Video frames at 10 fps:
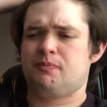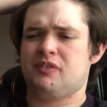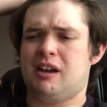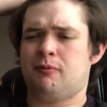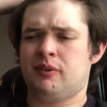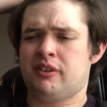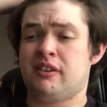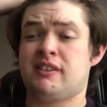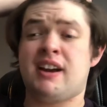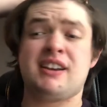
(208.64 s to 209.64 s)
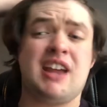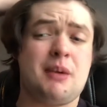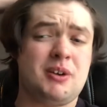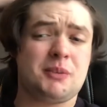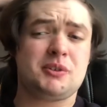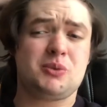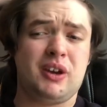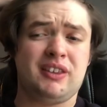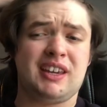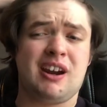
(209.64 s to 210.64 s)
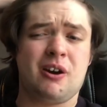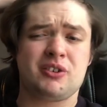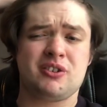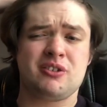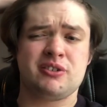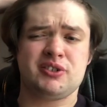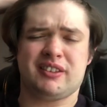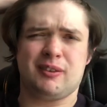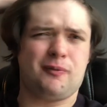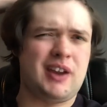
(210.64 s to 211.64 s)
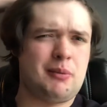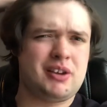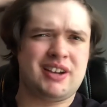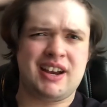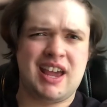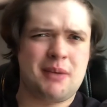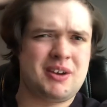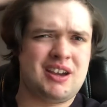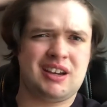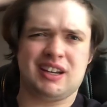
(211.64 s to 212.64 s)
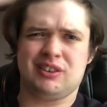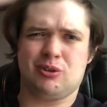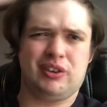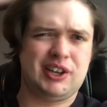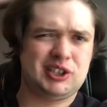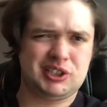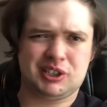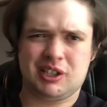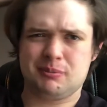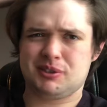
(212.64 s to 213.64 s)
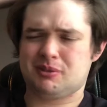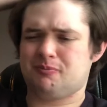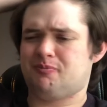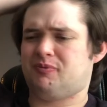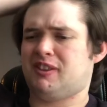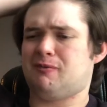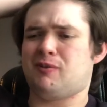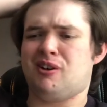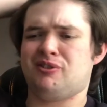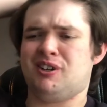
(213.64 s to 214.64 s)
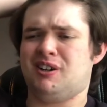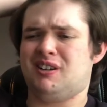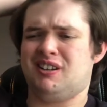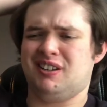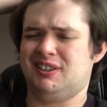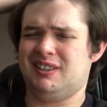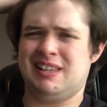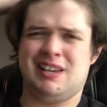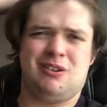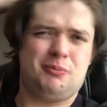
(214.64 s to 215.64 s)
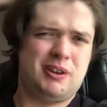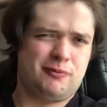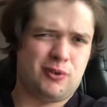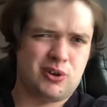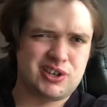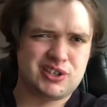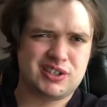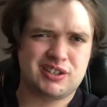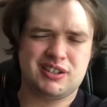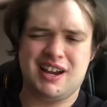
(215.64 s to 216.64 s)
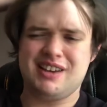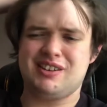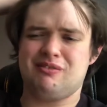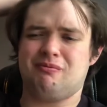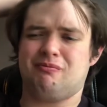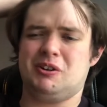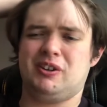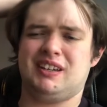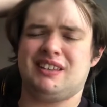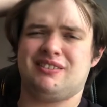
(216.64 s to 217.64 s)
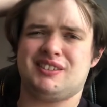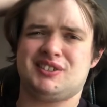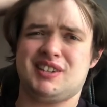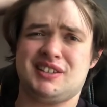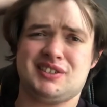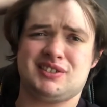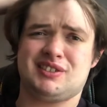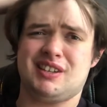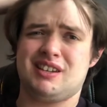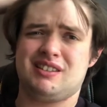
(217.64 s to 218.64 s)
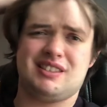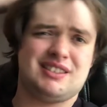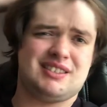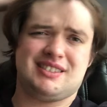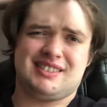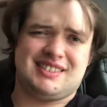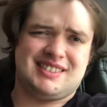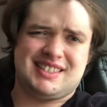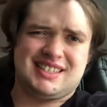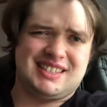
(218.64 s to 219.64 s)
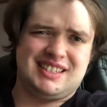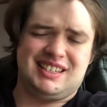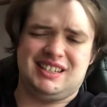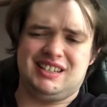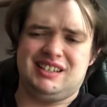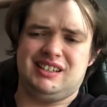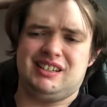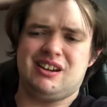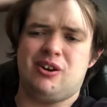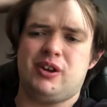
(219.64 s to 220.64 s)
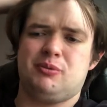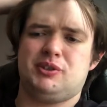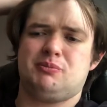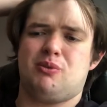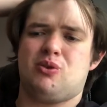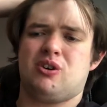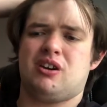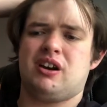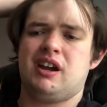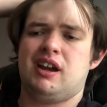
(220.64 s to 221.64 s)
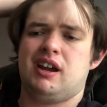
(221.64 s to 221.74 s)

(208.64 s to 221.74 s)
I felt that the dynamic between the characters, like the family dynamic and the relationships, felt a little bit forced. I didn't really get the sense that you know, it was more,